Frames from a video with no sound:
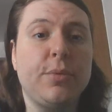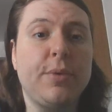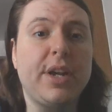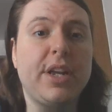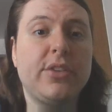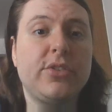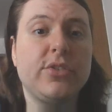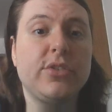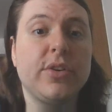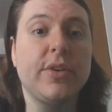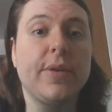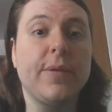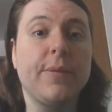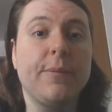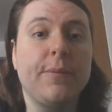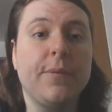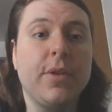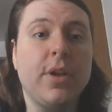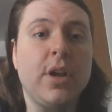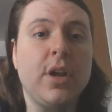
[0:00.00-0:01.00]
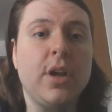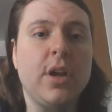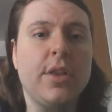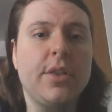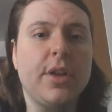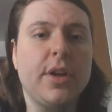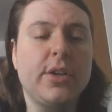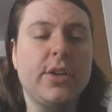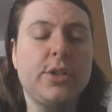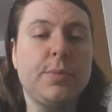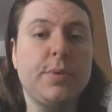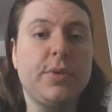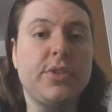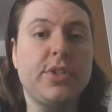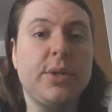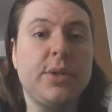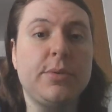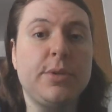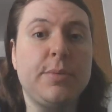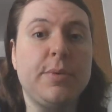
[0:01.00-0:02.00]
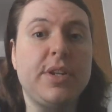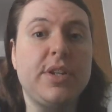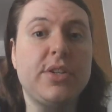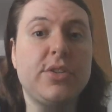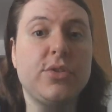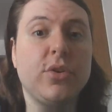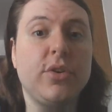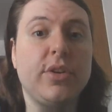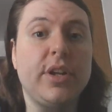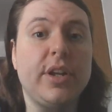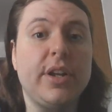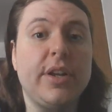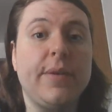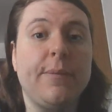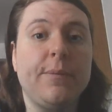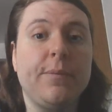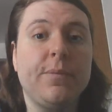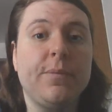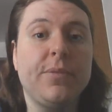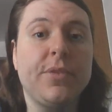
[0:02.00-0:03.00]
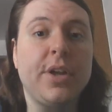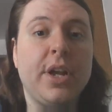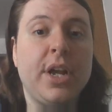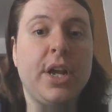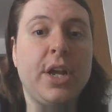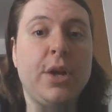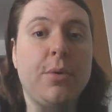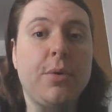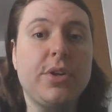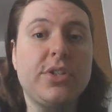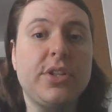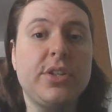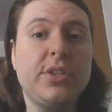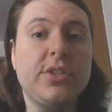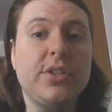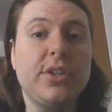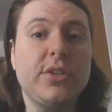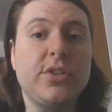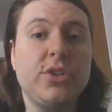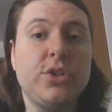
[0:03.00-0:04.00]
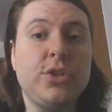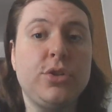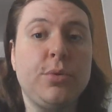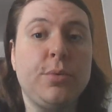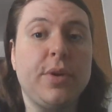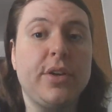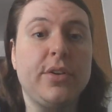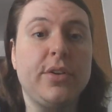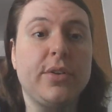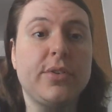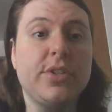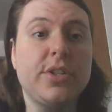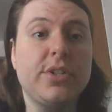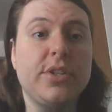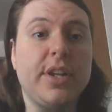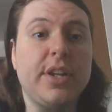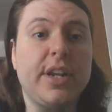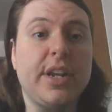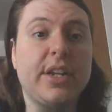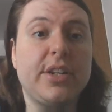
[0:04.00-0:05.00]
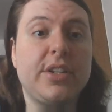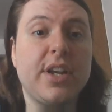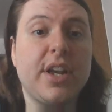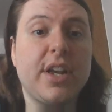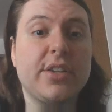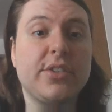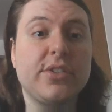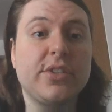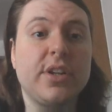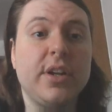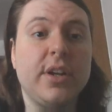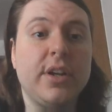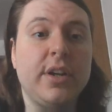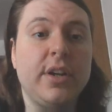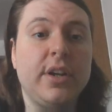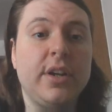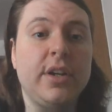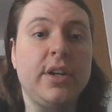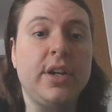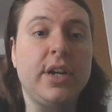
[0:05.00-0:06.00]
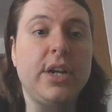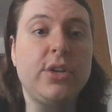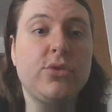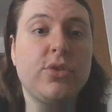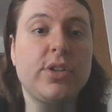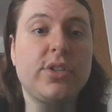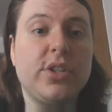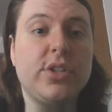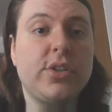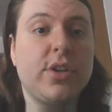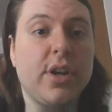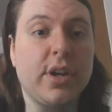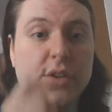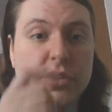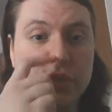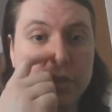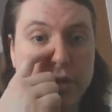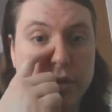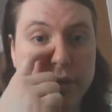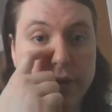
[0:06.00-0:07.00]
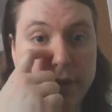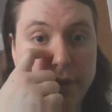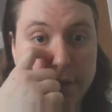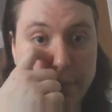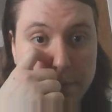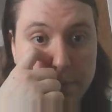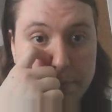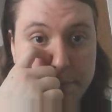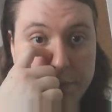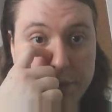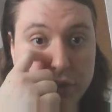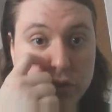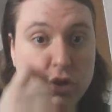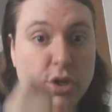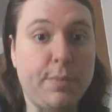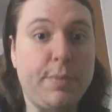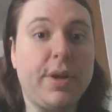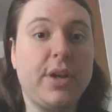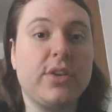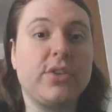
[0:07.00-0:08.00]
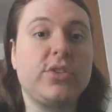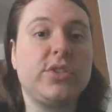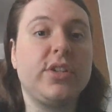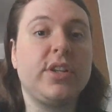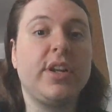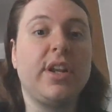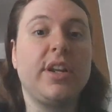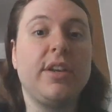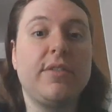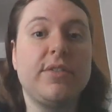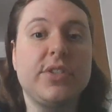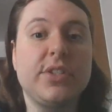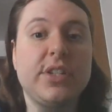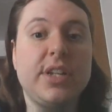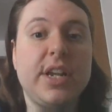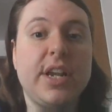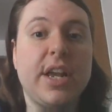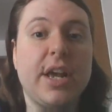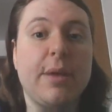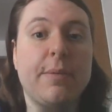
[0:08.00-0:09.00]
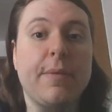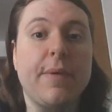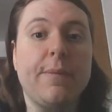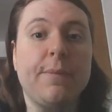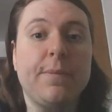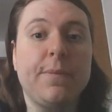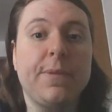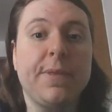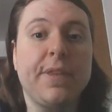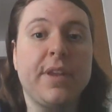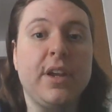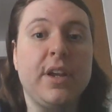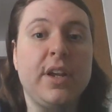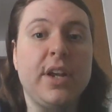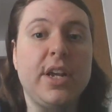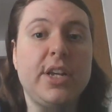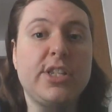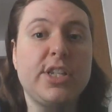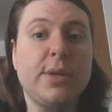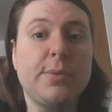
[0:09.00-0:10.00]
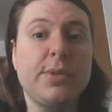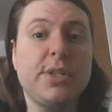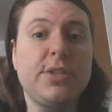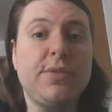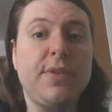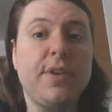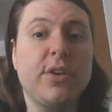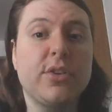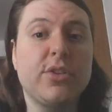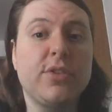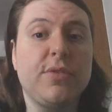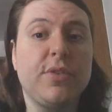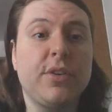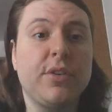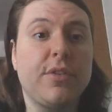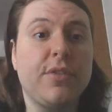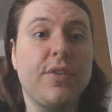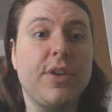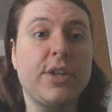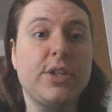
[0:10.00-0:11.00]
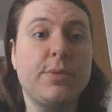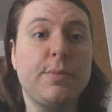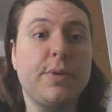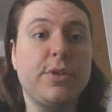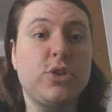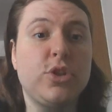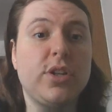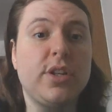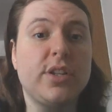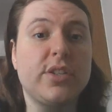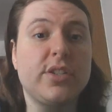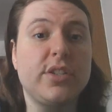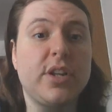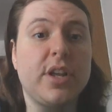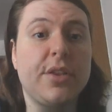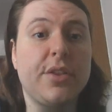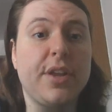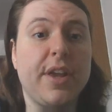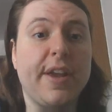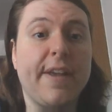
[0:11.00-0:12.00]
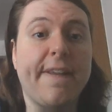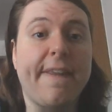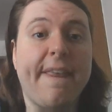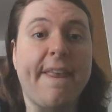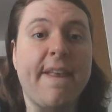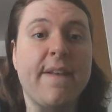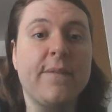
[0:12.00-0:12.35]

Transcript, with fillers: no answer. The hospital seems to be deserted. He walks downstairs to where a nurse is sitting on desk. He tries to talk to her, but she appears to not even see him. He snaps his fingers in front of her face, but she does nothing.